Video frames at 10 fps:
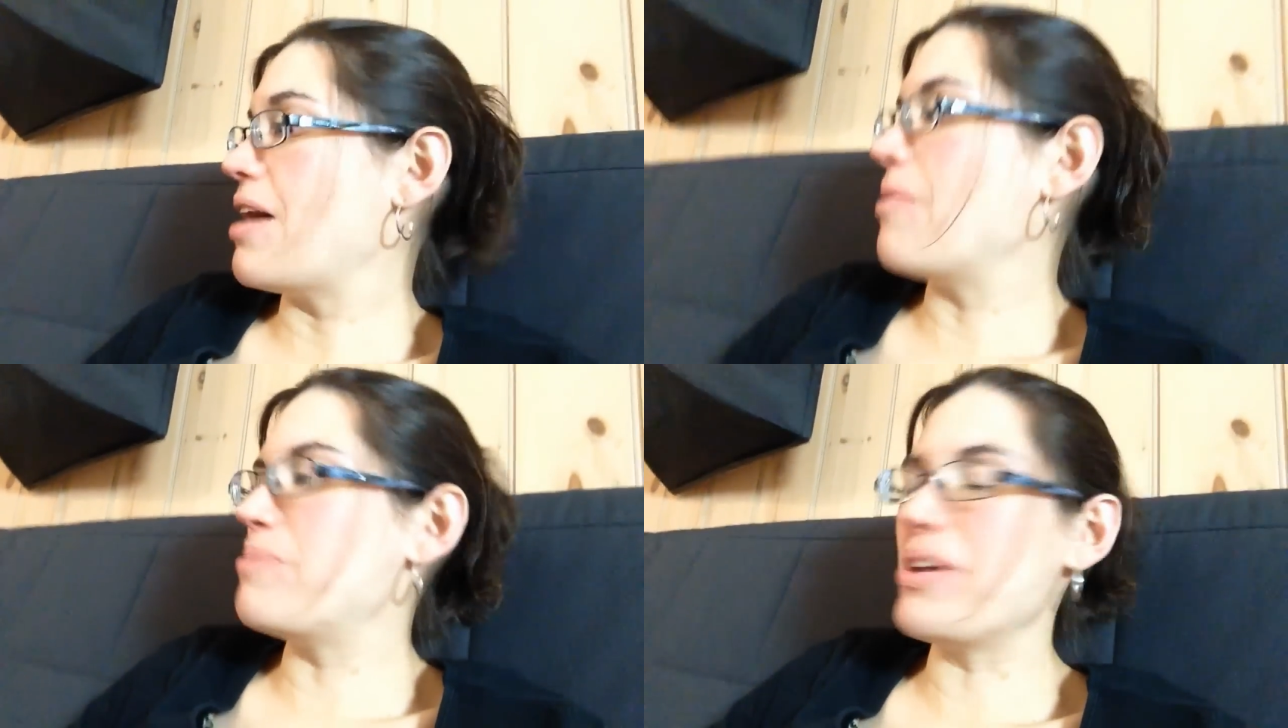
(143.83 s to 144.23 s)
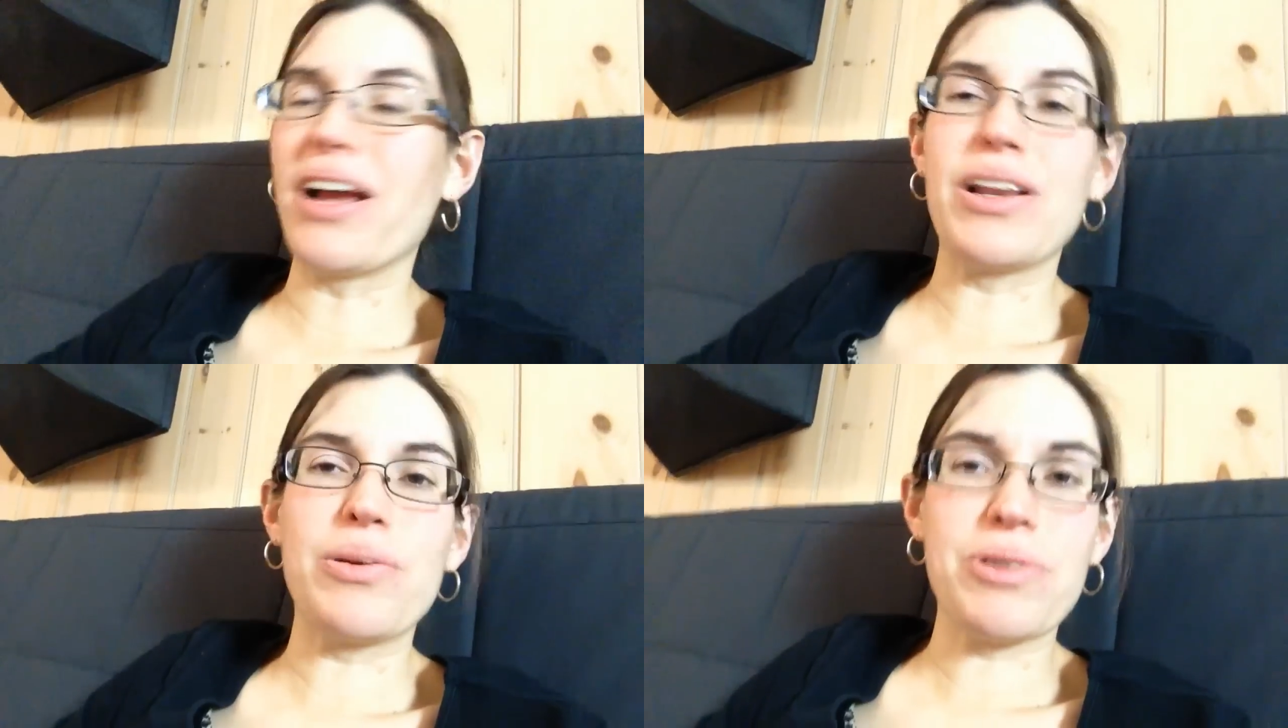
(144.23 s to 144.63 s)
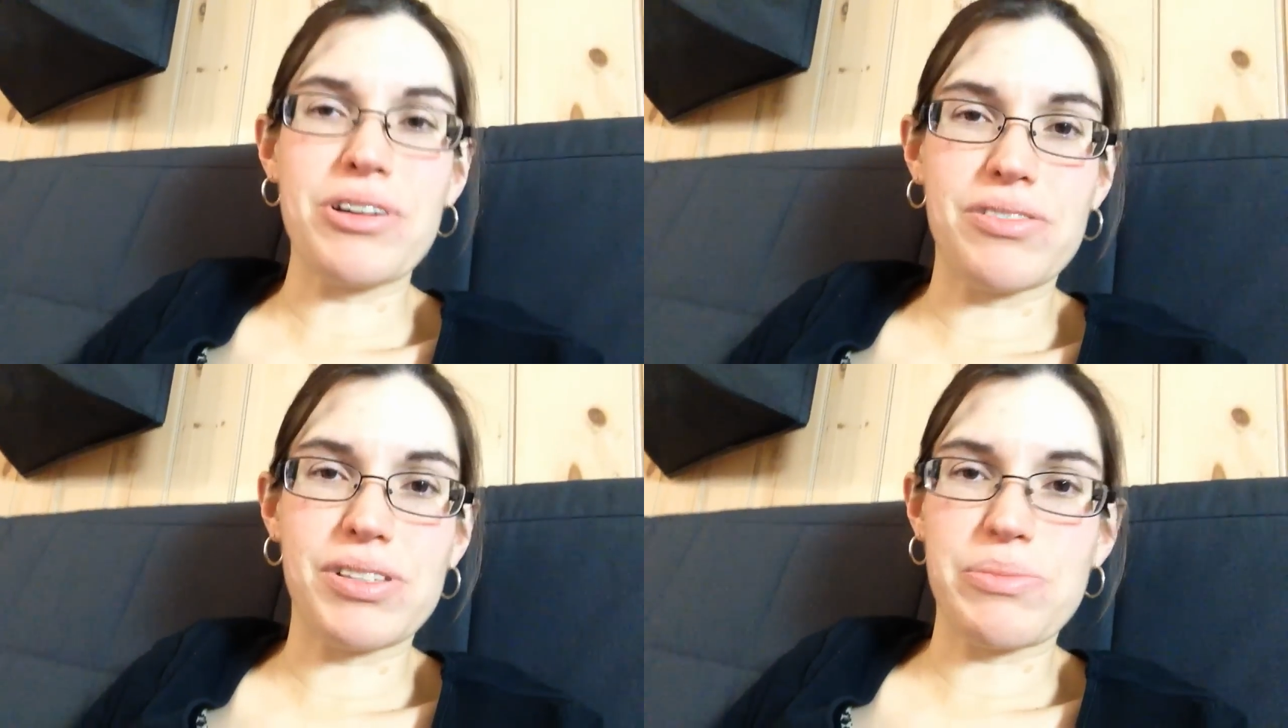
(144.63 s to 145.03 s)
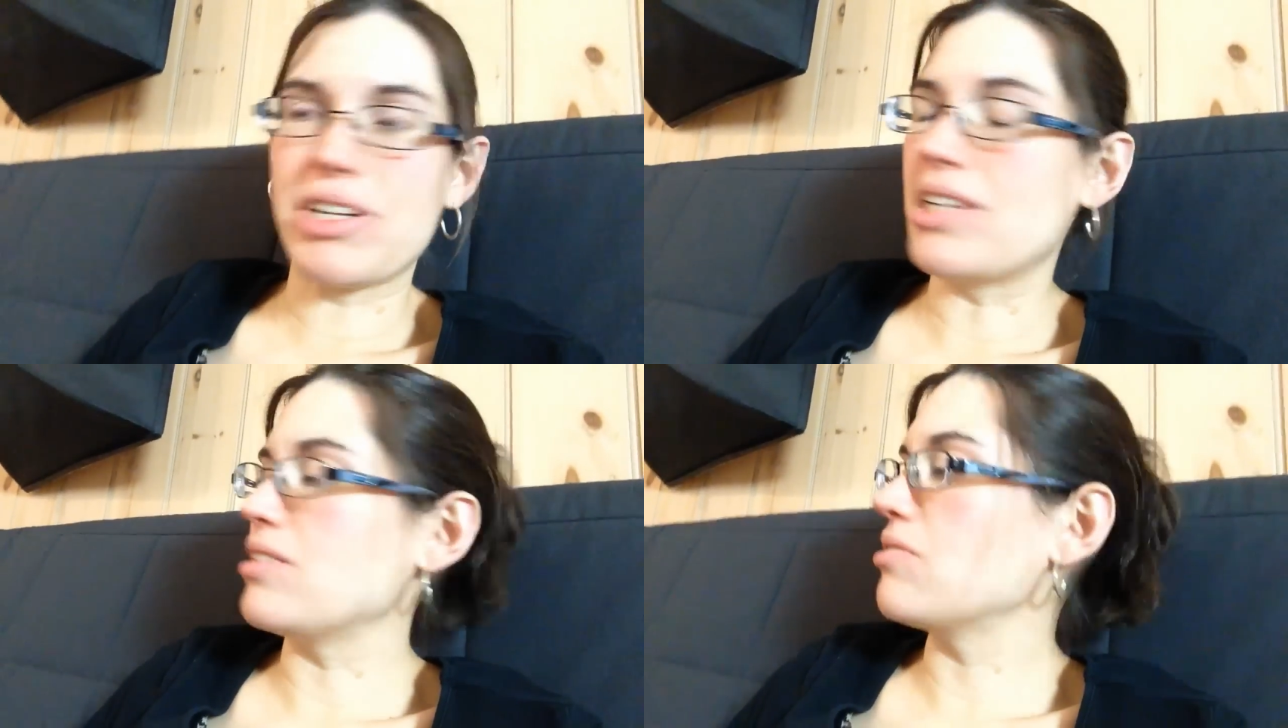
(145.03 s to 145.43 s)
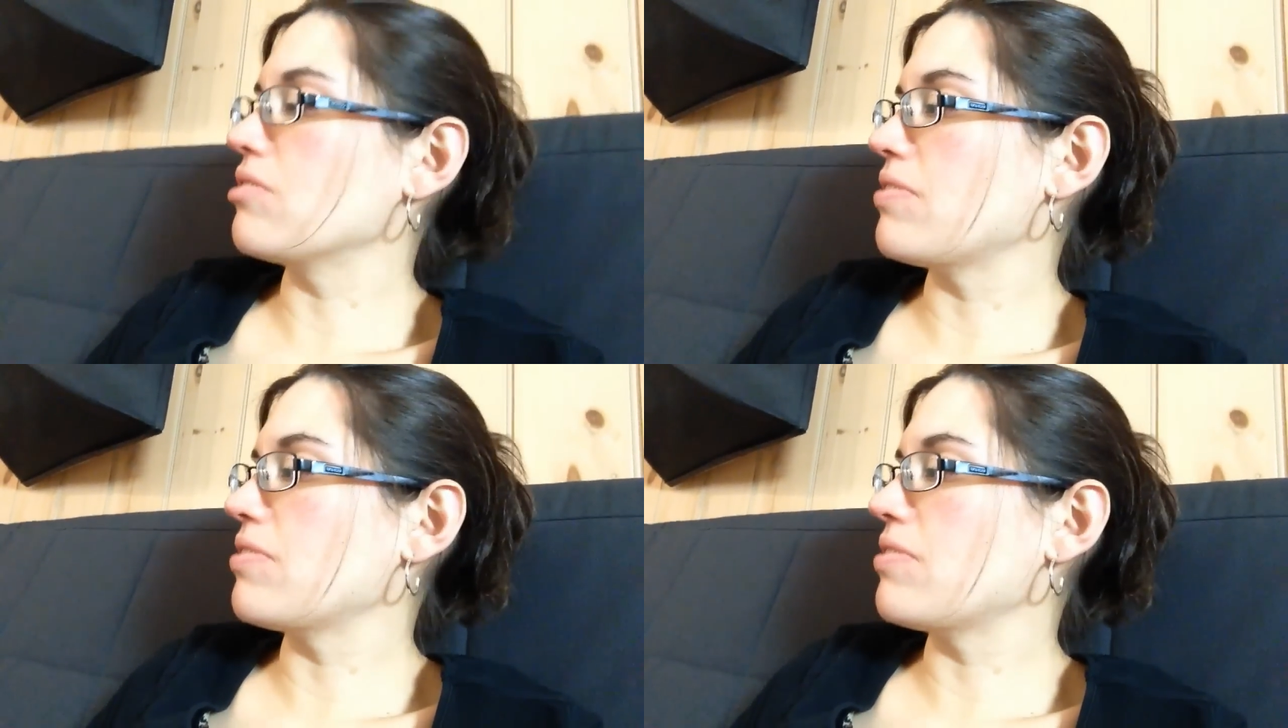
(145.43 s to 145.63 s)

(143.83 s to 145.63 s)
that would be kind of weird if somebody didn't know our